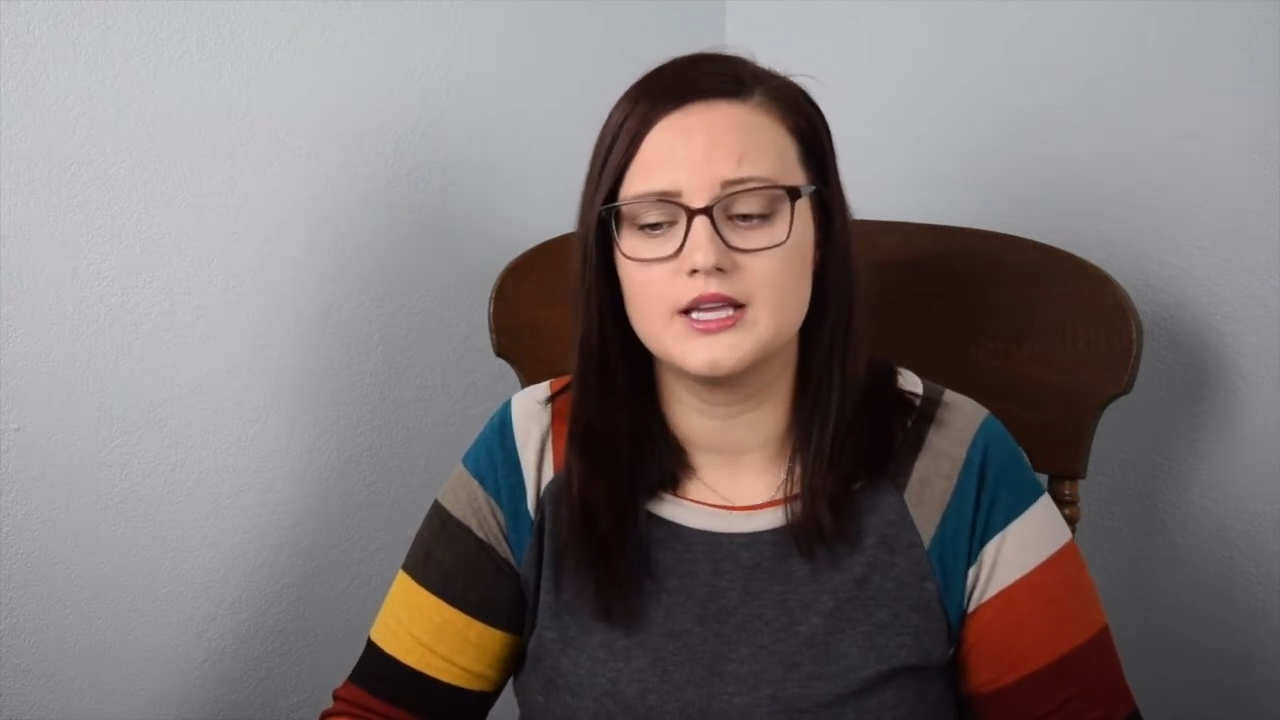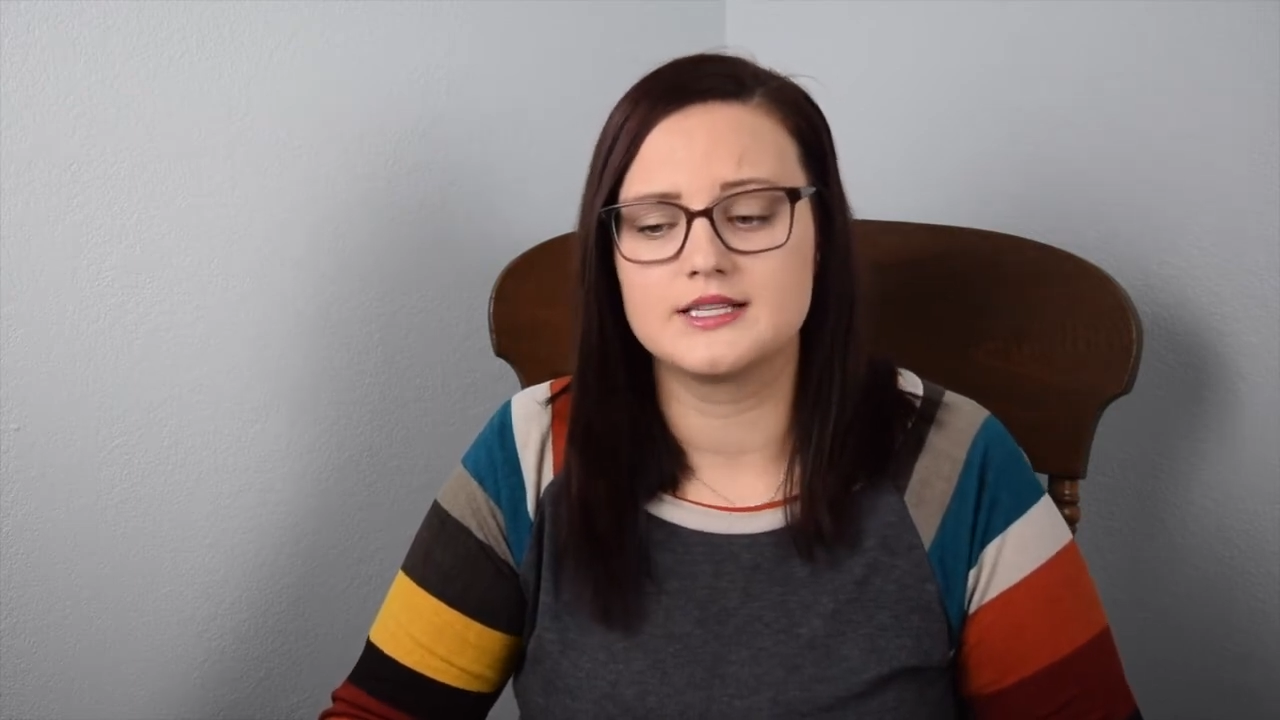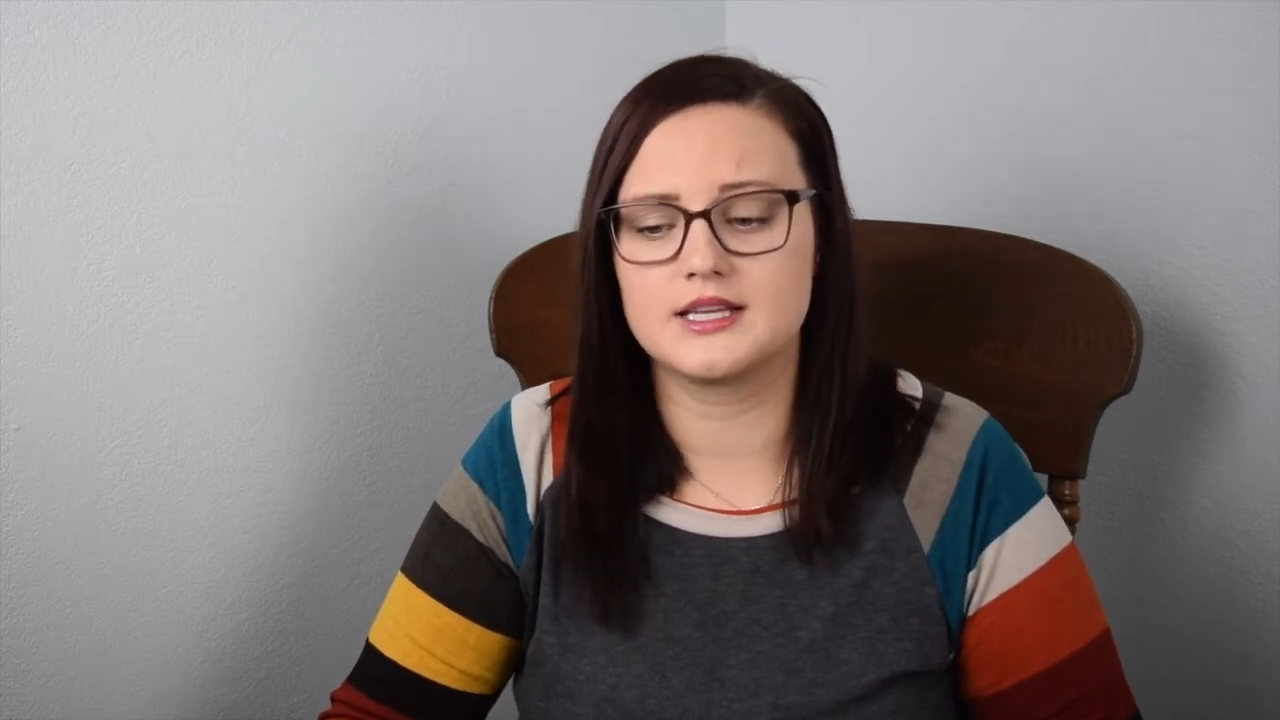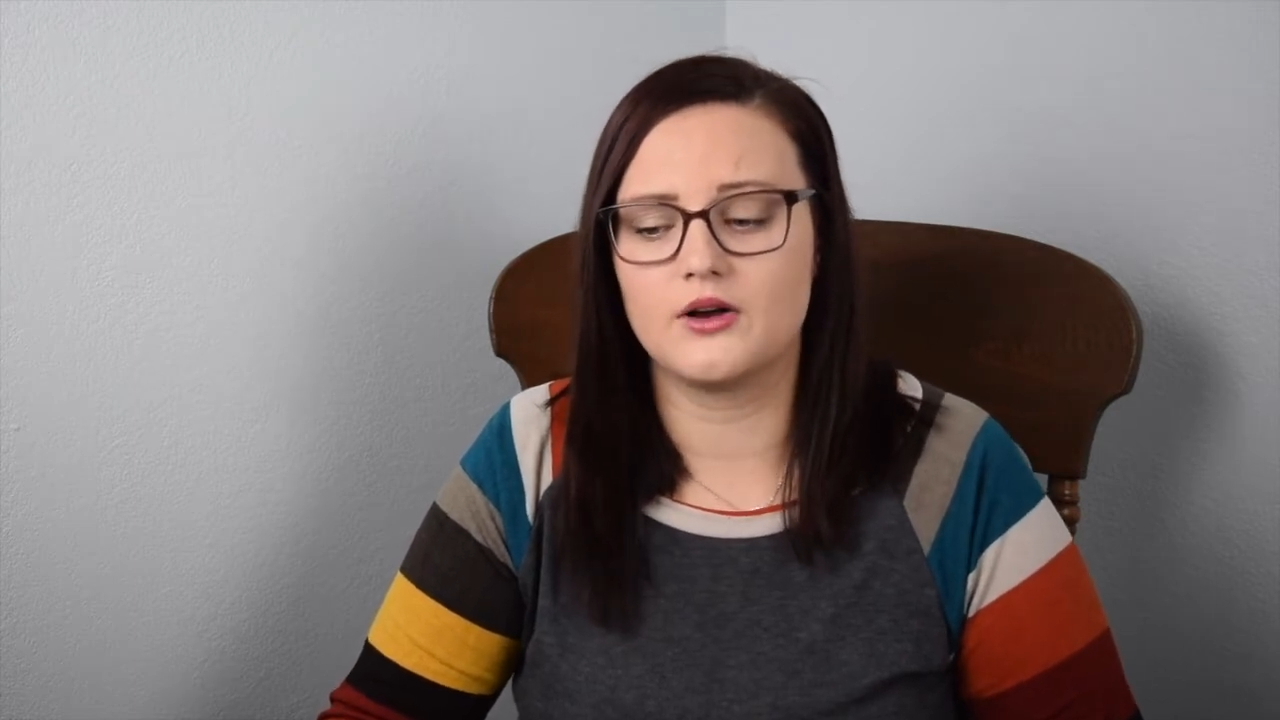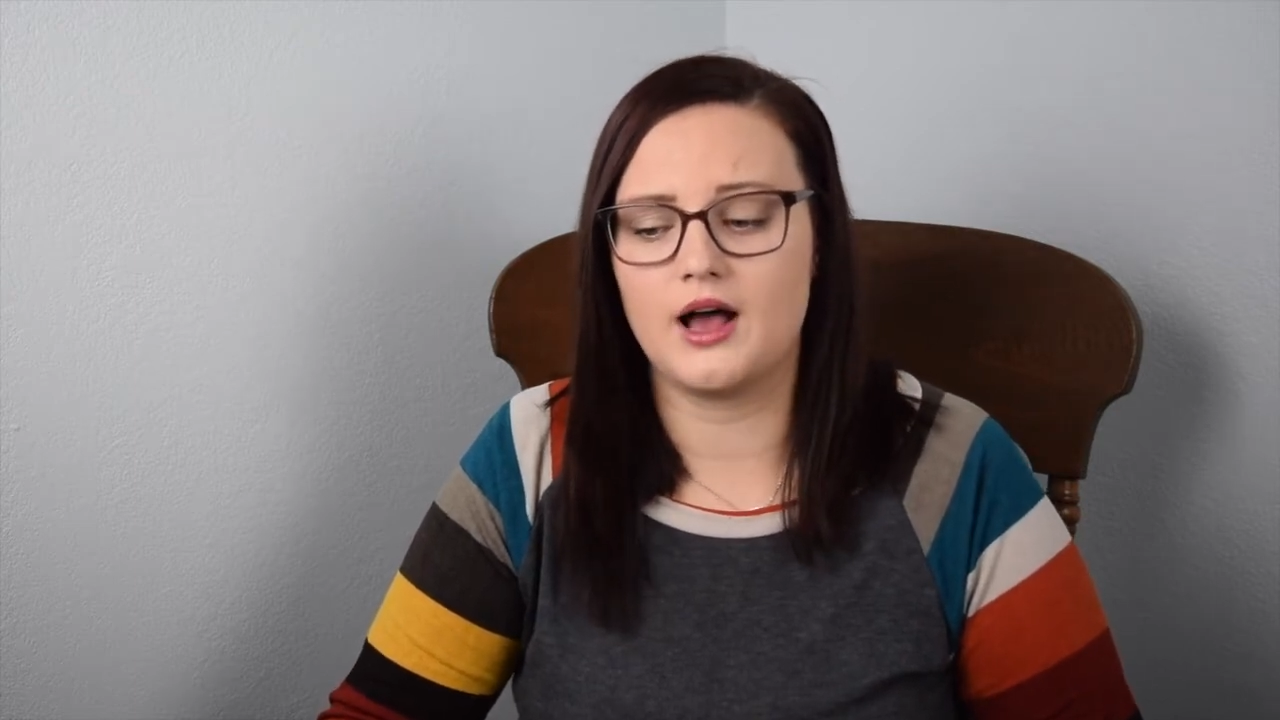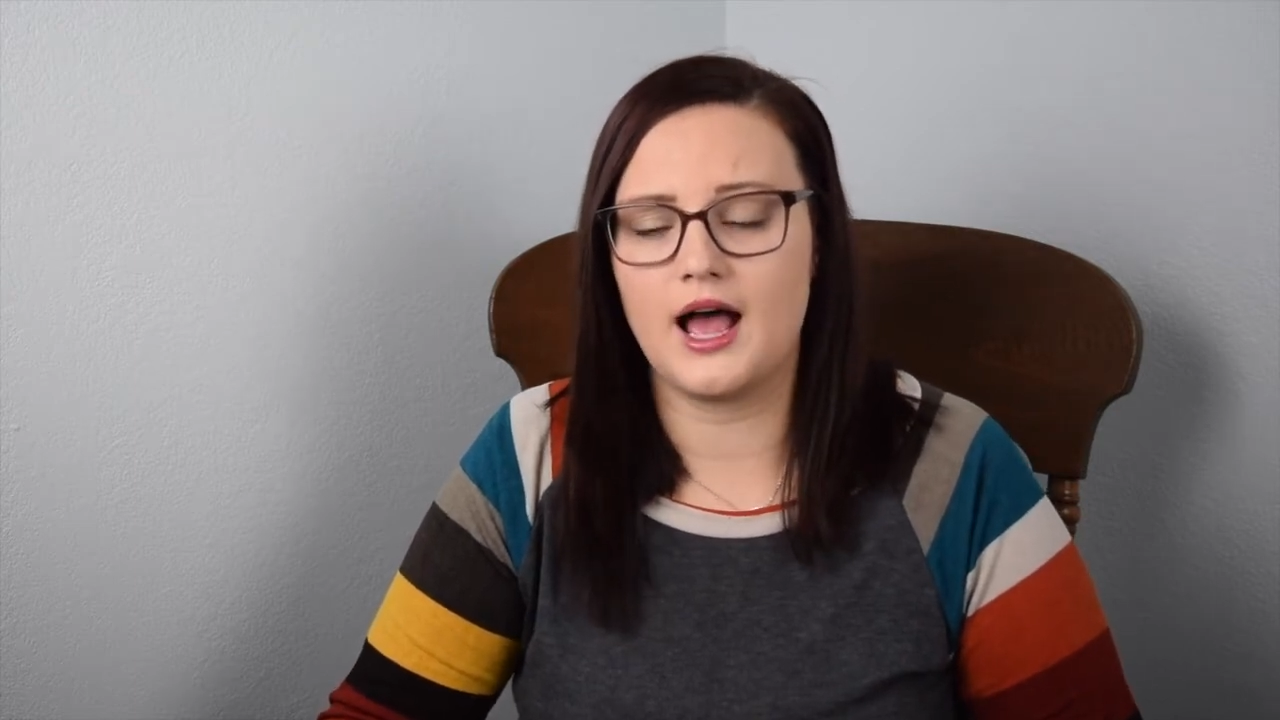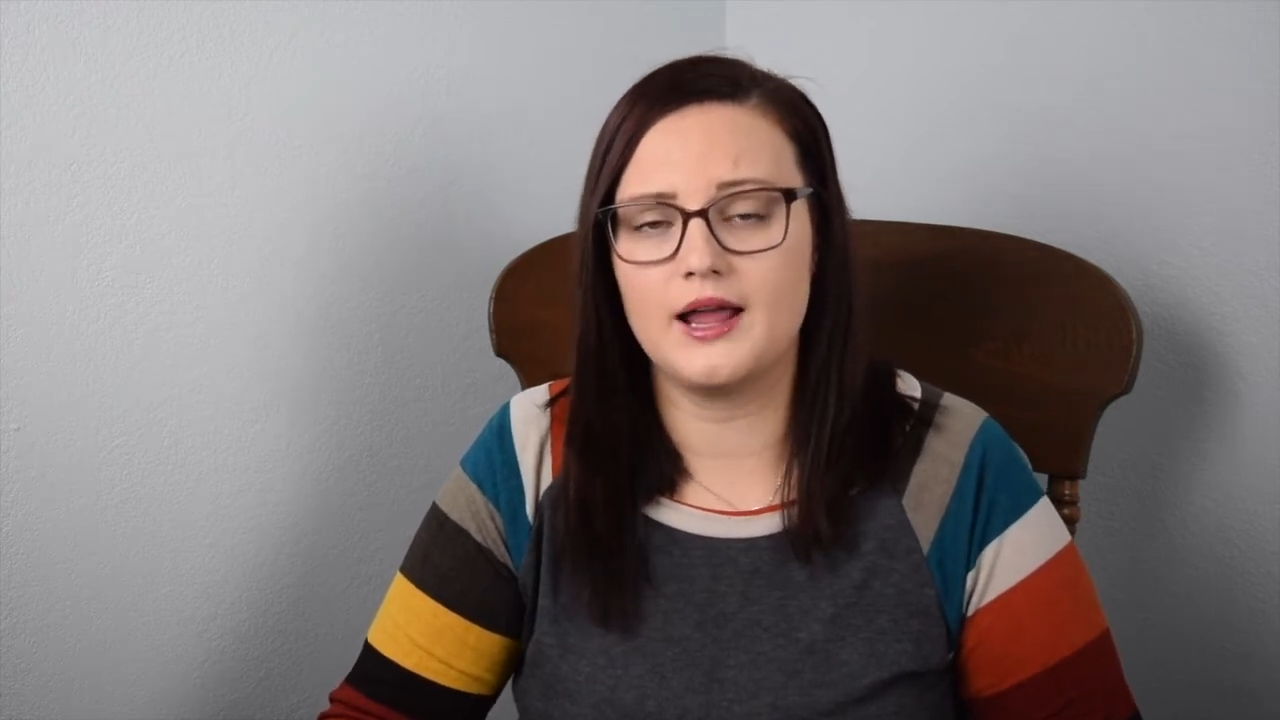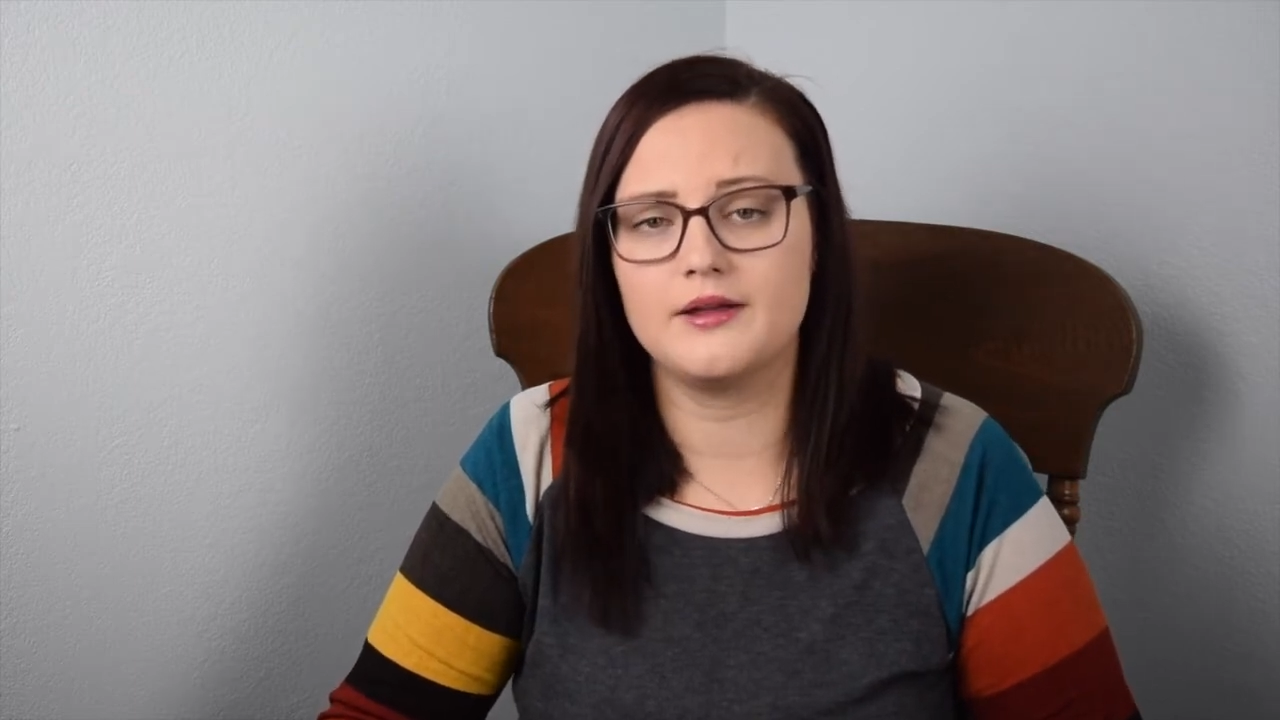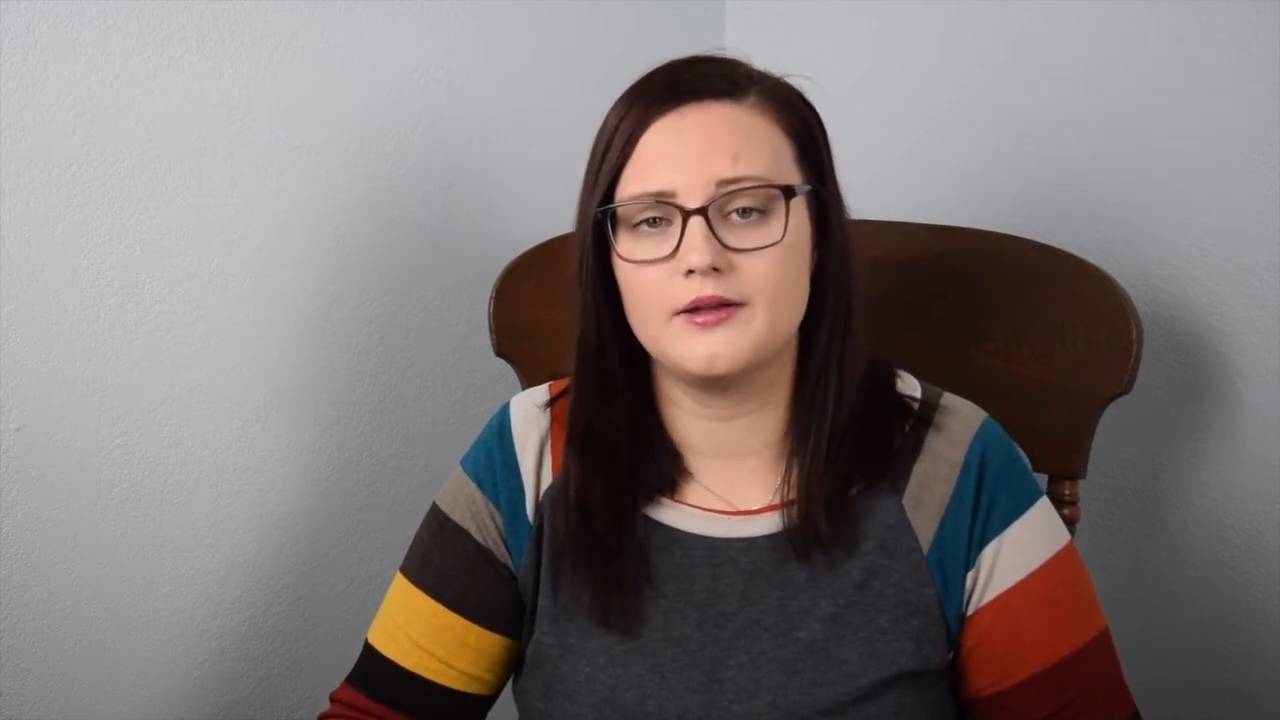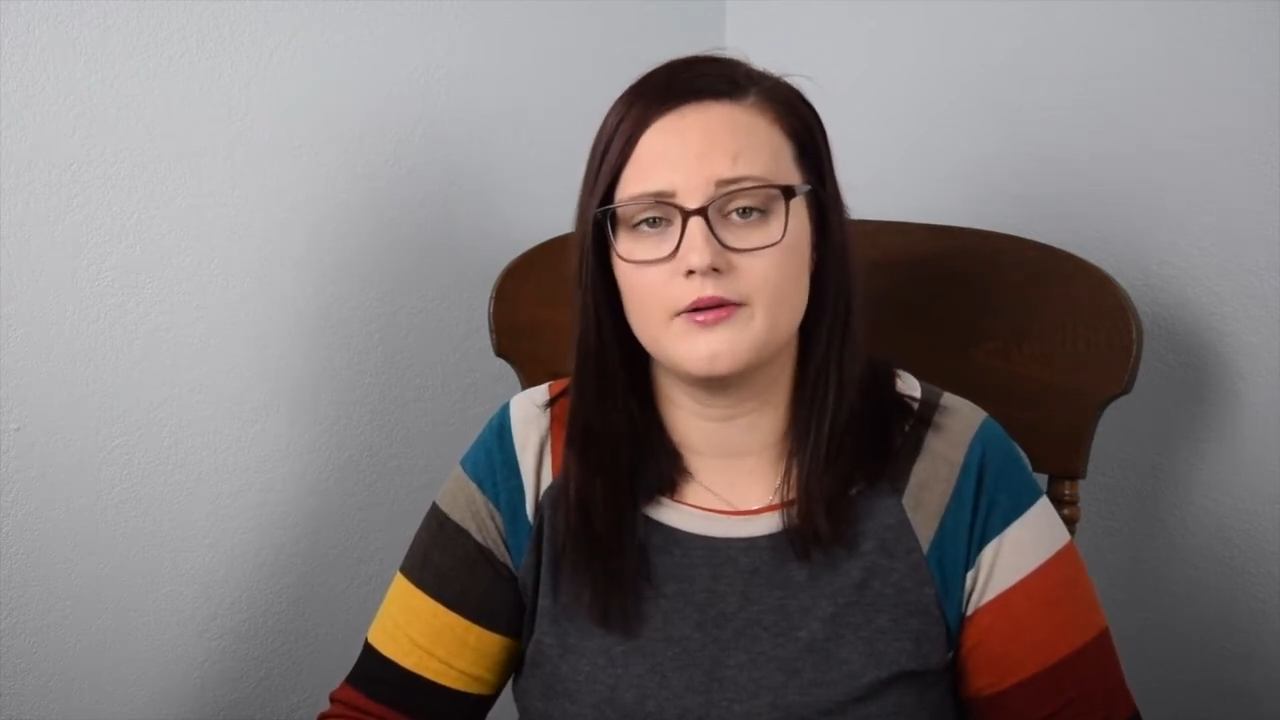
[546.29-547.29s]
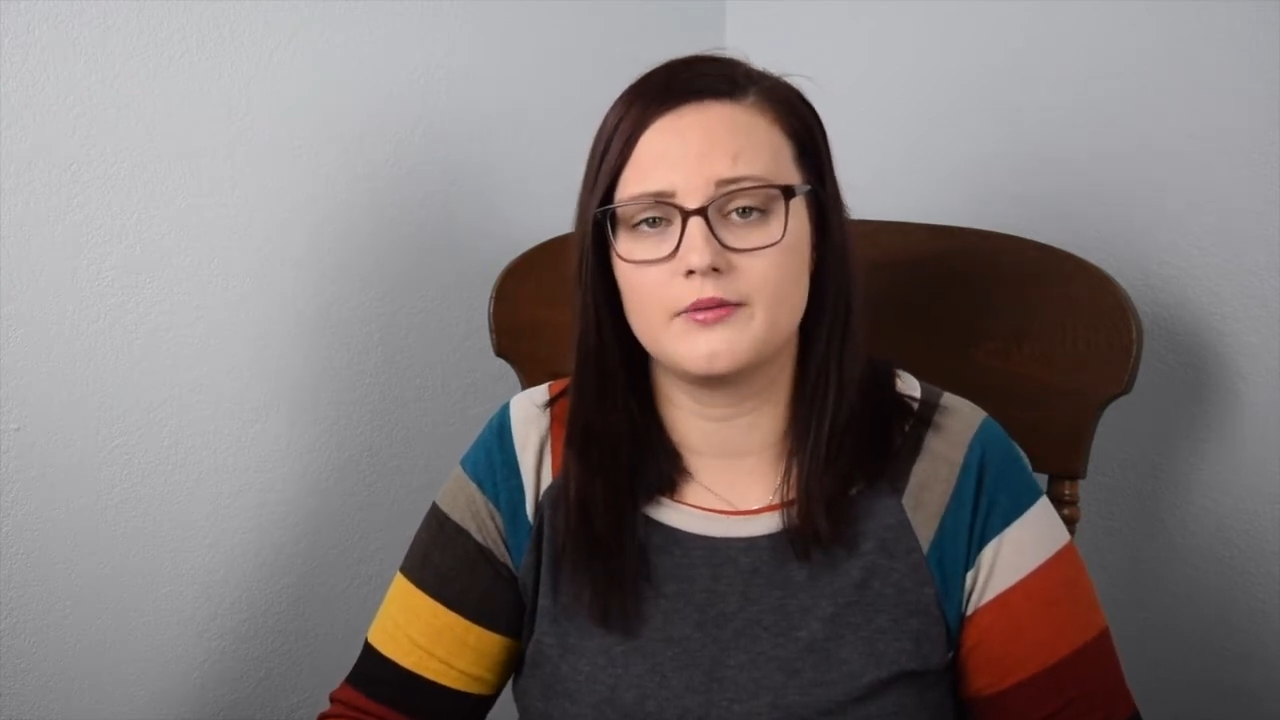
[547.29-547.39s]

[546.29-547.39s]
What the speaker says: So I